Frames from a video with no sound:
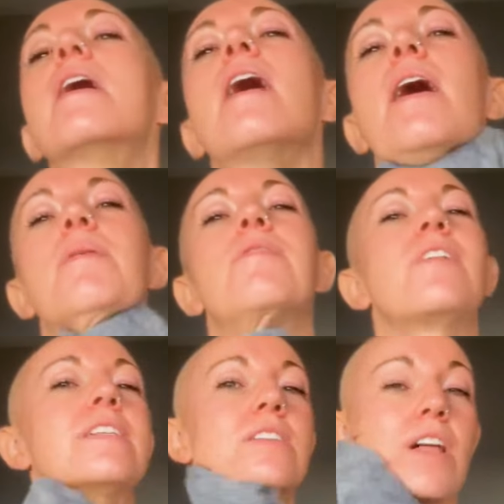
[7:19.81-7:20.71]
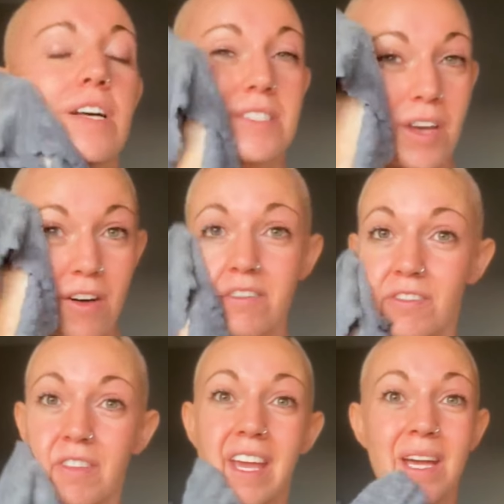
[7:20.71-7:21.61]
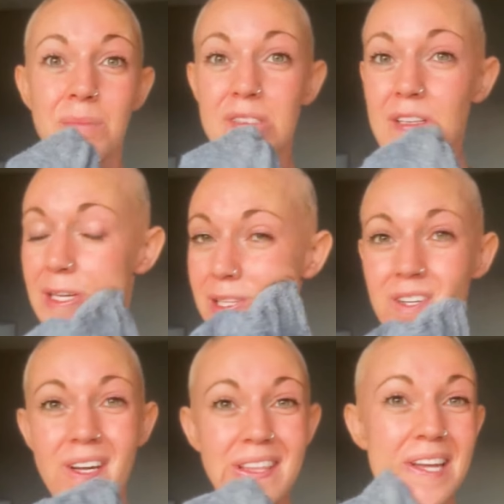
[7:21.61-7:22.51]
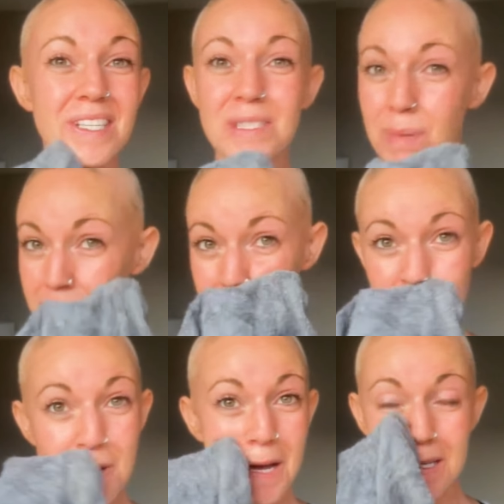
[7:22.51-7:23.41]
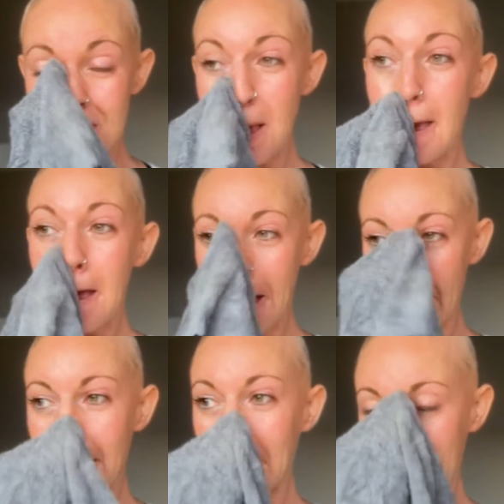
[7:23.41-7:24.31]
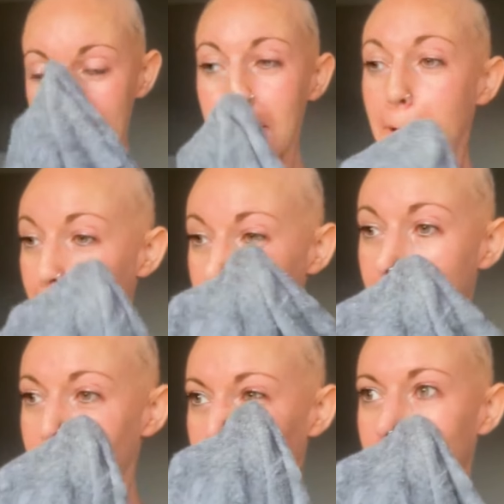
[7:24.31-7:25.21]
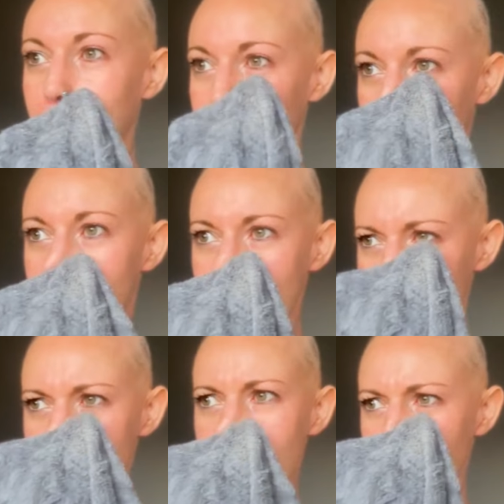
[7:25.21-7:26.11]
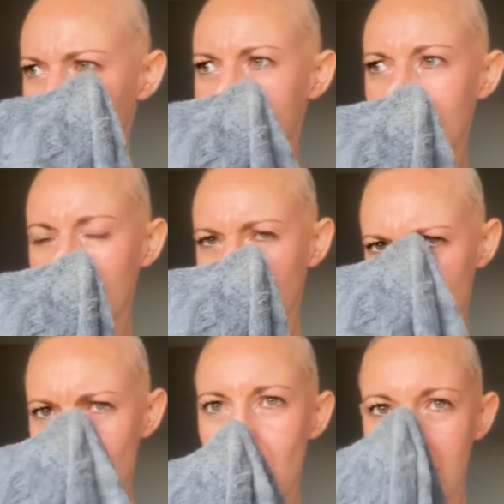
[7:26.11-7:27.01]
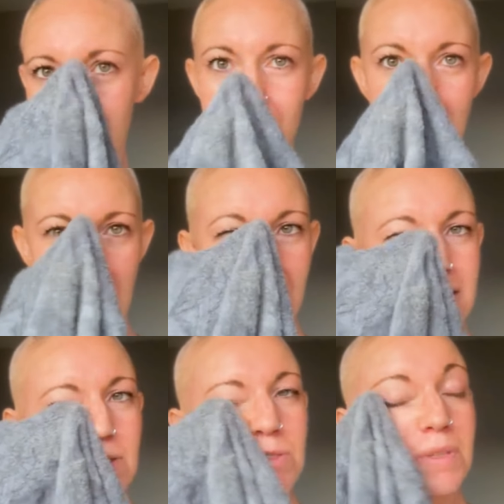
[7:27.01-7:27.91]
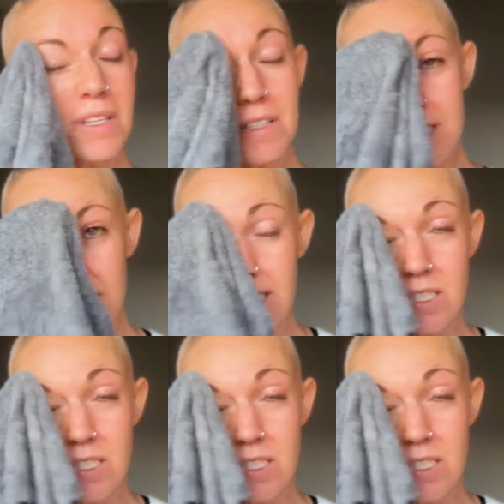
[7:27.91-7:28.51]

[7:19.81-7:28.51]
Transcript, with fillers: um, face cloths off of Amazon. They're not that expensive, you guys. And um, there was like, I don't know, twelve in a pack. So it's really good because I just